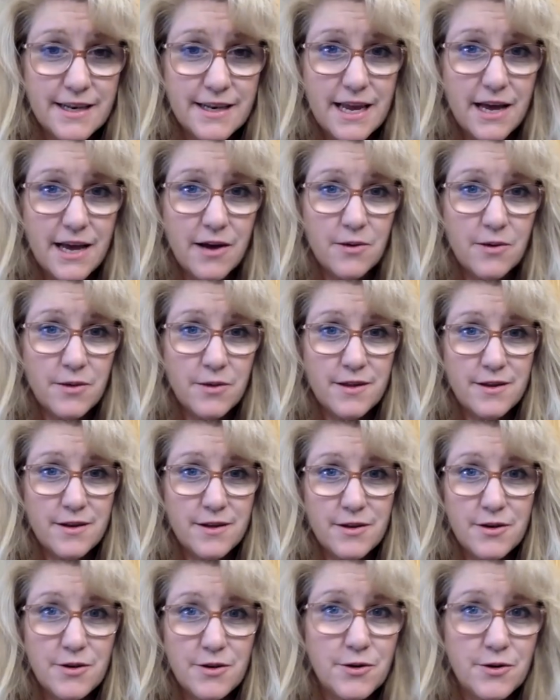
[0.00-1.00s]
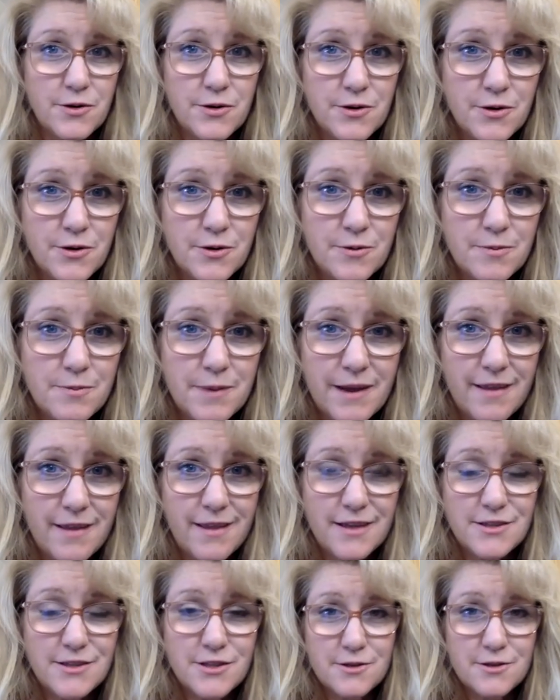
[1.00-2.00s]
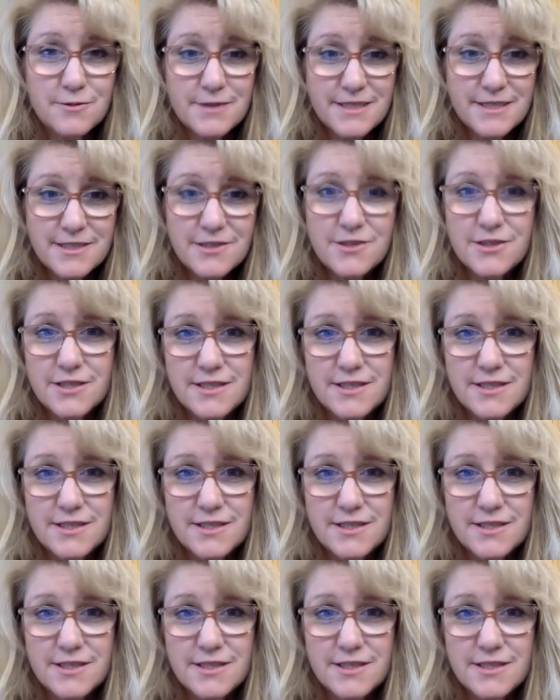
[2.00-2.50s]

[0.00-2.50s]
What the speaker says: now the neurobiological research